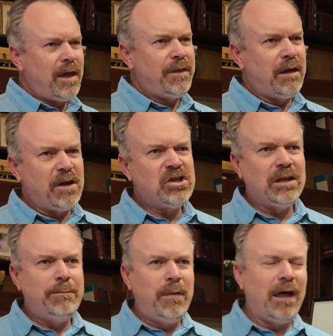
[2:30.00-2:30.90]
then they
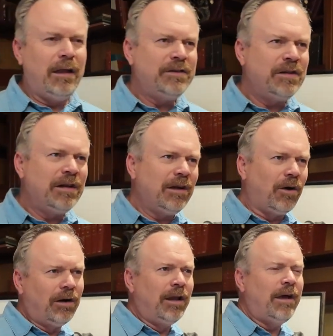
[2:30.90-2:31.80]
eventually
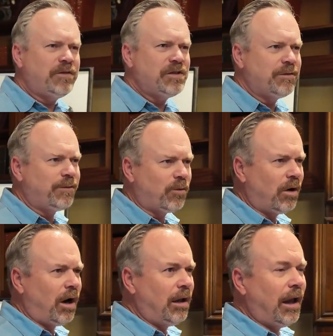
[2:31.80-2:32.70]
left
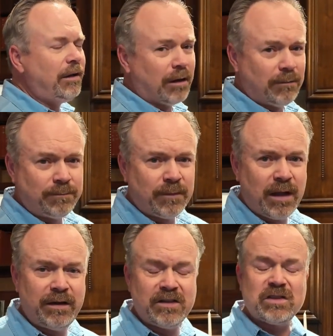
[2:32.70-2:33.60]
for London
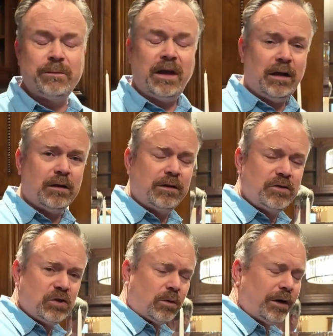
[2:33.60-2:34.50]
and did some
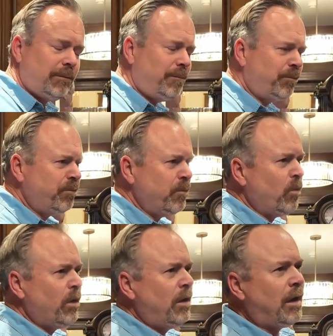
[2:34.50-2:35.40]
England touring.
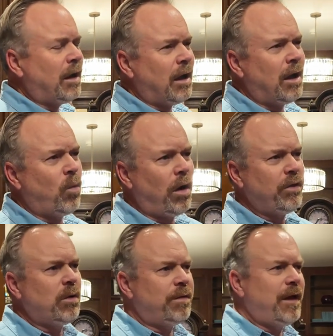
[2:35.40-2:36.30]
While
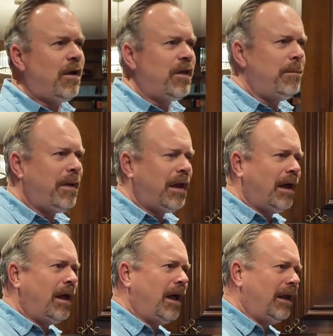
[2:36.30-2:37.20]
they were there, they met
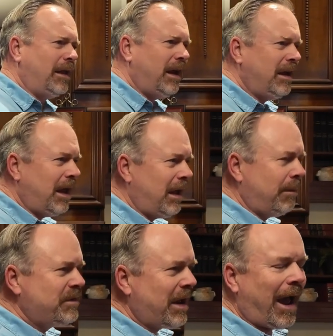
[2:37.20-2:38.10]
a lady
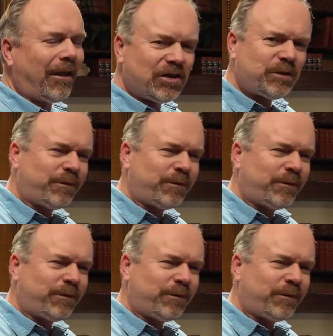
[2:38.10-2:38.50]
named Alice